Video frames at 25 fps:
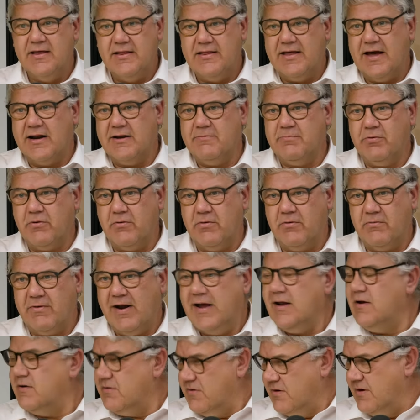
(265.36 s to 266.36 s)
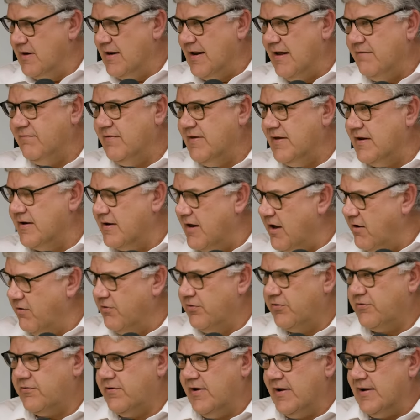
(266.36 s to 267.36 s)
The unemployment rate, lovely and low
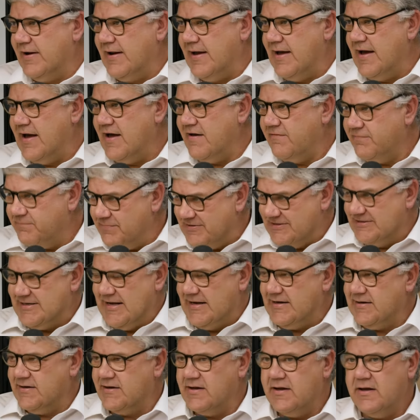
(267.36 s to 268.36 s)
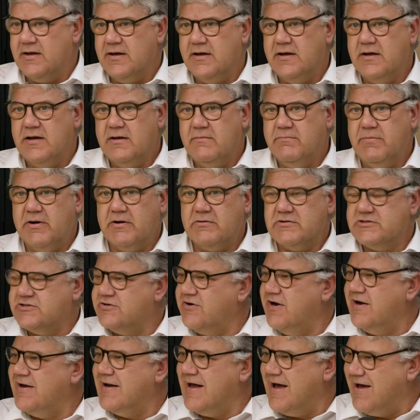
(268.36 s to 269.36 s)
at 3.5%, but it was
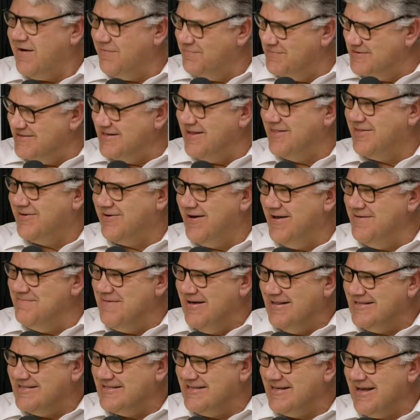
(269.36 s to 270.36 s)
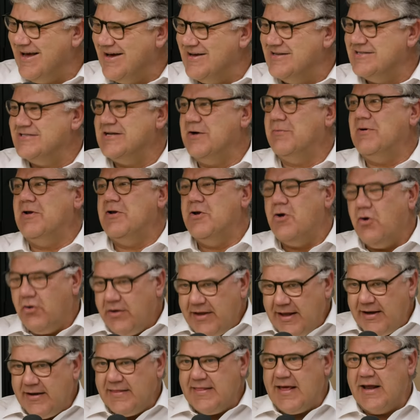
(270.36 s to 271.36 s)
3.5% 3 months ago. So we're not
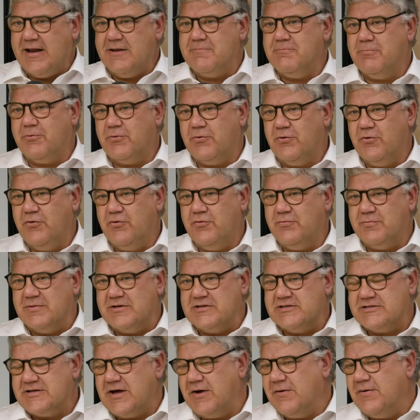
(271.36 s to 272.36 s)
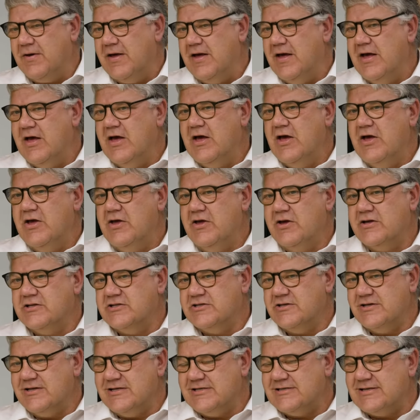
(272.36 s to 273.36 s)
getting that improvement. So you can
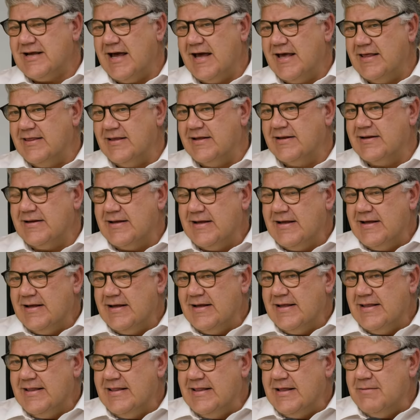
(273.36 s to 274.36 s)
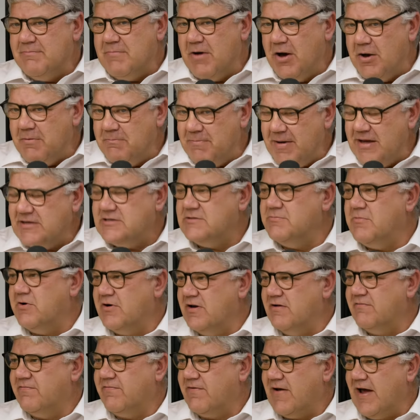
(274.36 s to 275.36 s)
sort of say that the momentum
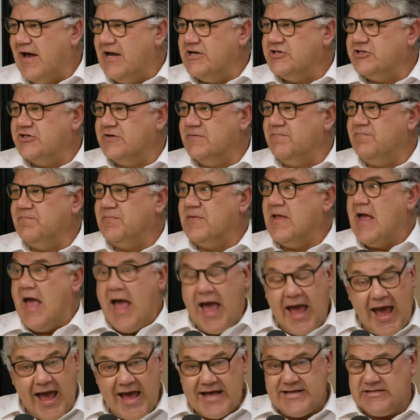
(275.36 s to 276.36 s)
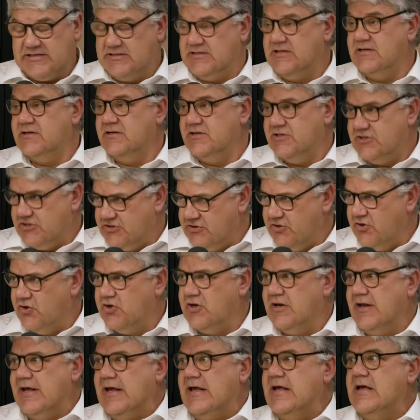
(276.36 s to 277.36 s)
on inflation has
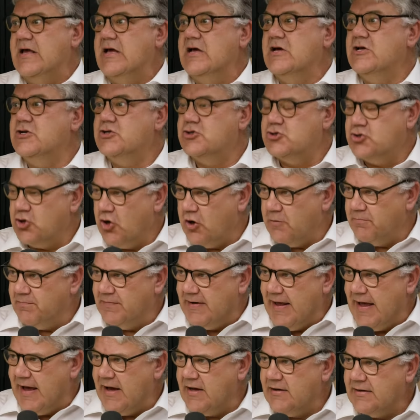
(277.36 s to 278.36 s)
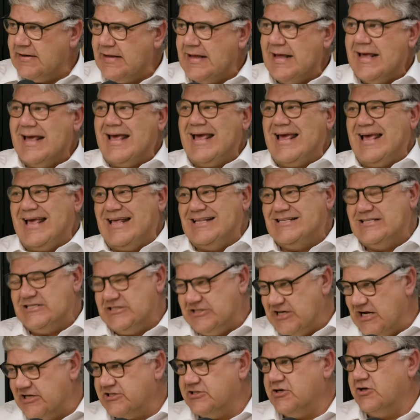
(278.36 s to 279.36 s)
certainly topped out. It's
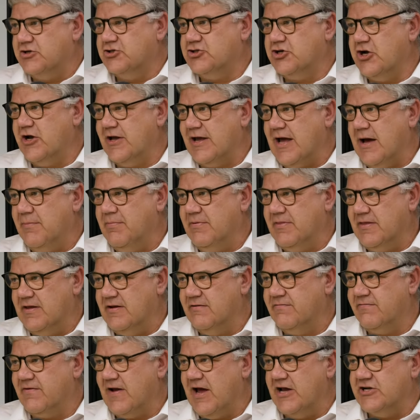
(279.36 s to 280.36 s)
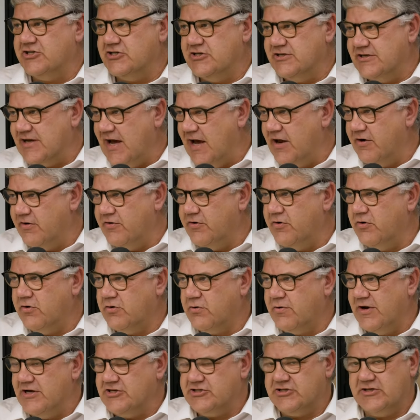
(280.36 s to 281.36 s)
just not showing up in the inflation data. And your
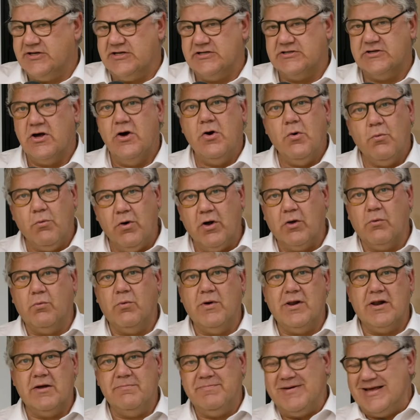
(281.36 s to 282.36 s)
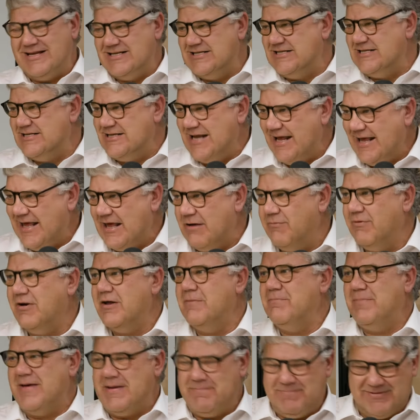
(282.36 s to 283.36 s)
question is, well, will it be sticky? Will
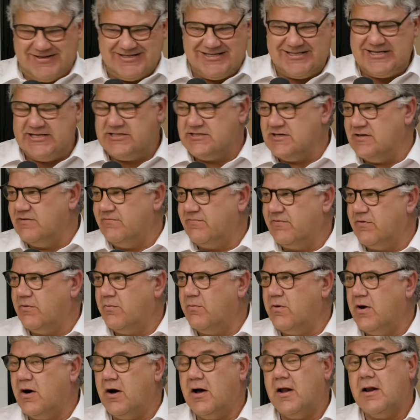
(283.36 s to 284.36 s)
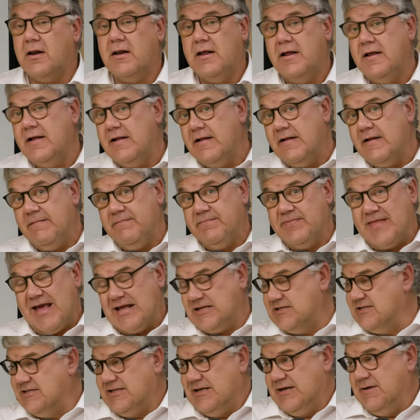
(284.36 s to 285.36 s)
it be persistent for a while?
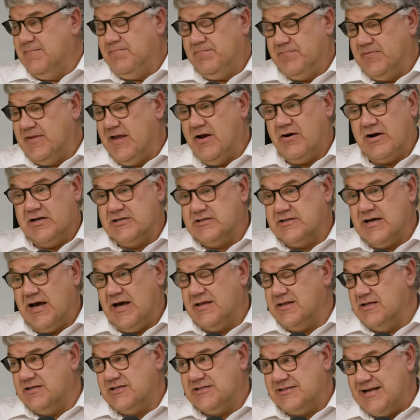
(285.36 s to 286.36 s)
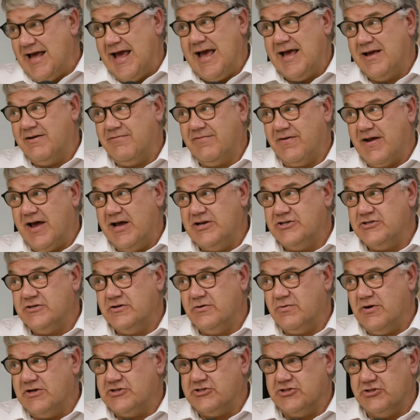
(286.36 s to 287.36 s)
That's the, dare I say it, the stagflation
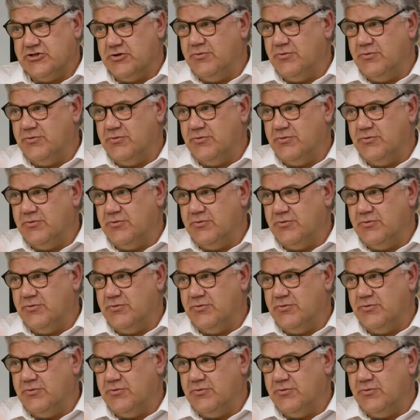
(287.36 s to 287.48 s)
question.